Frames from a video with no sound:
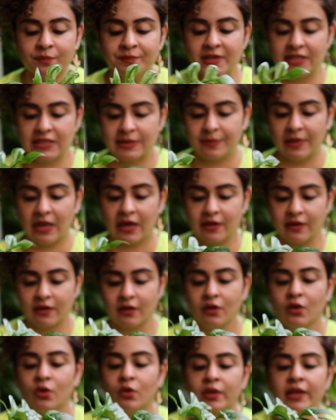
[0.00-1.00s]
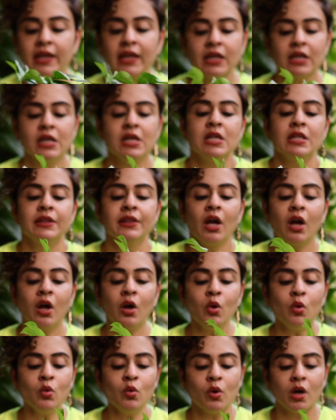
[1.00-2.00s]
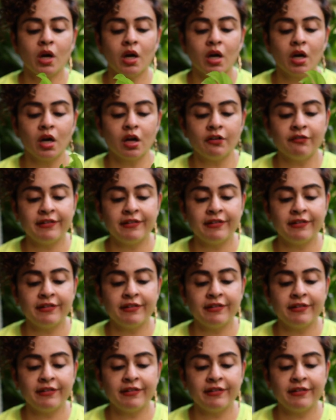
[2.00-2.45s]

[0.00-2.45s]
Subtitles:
this plant. Okay. Now